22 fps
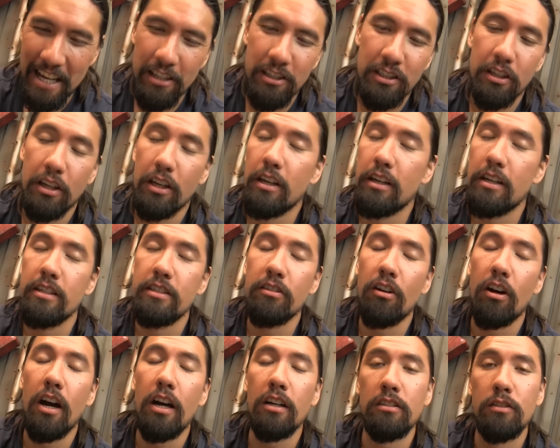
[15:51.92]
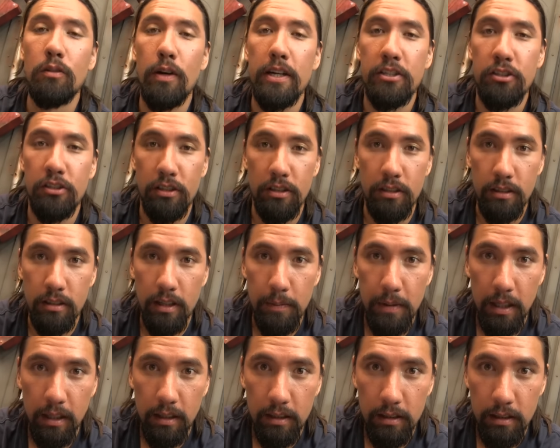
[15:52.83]
it's, a, it's an odd question,
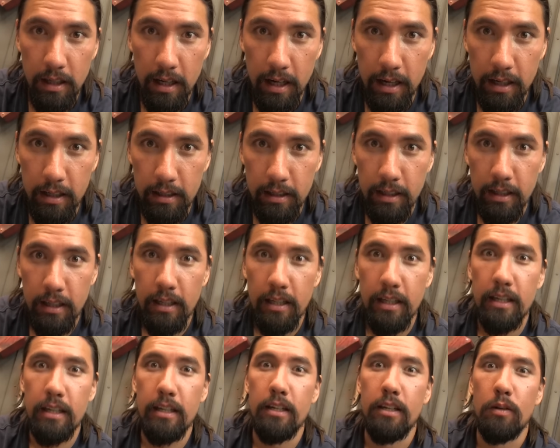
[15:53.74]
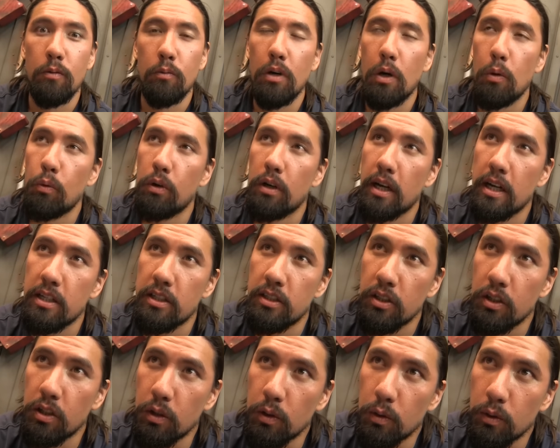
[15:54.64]
I'm not going to lie. What would I
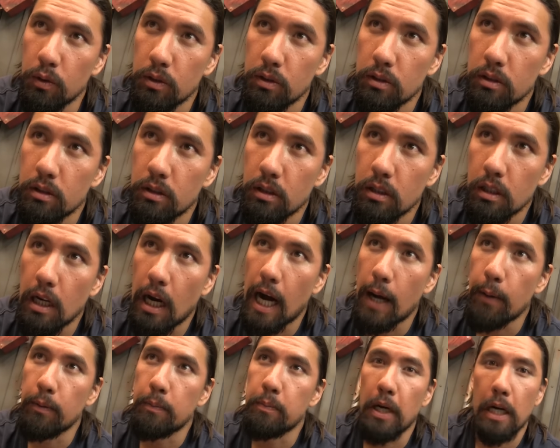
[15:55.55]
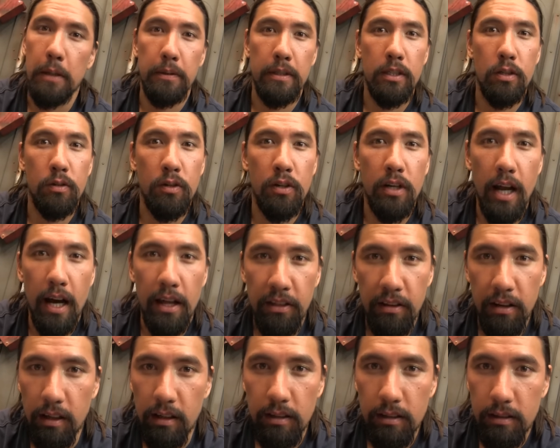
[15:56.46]
do? I would probably do
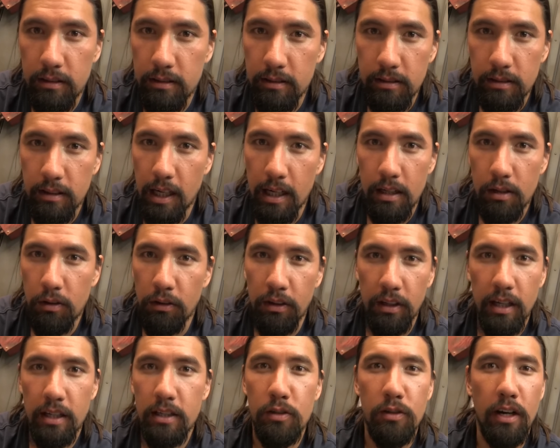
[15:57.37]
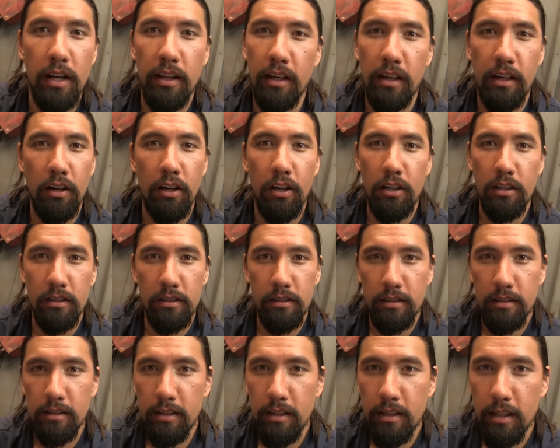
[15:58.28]
nothing. I don't think I'd do anything at all.
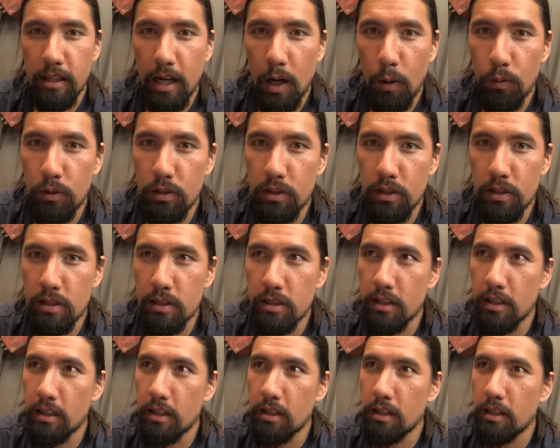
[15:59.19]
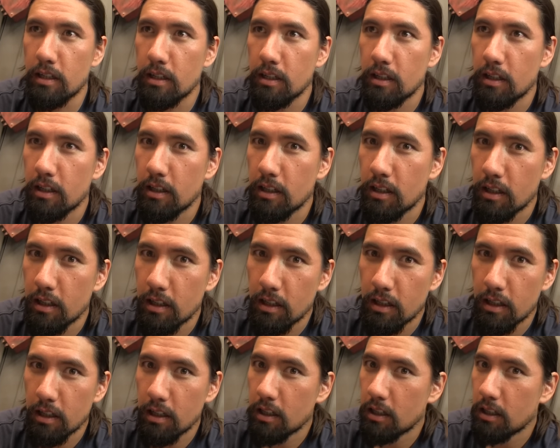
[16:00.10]
I would just uh,
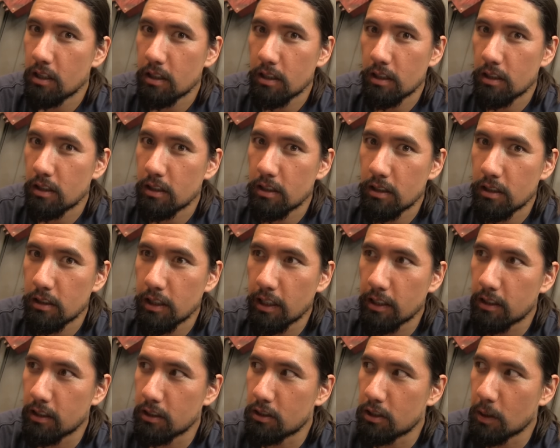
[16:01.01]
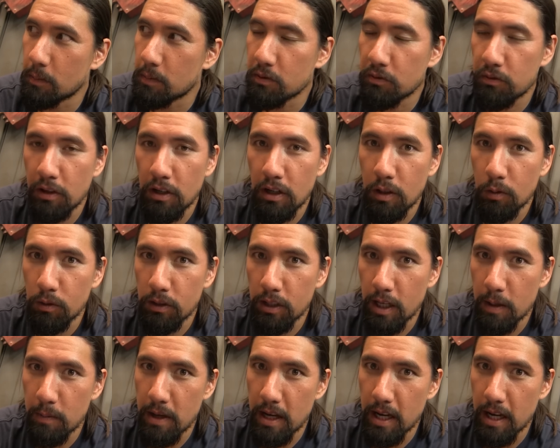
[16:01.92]
let the chips fall where they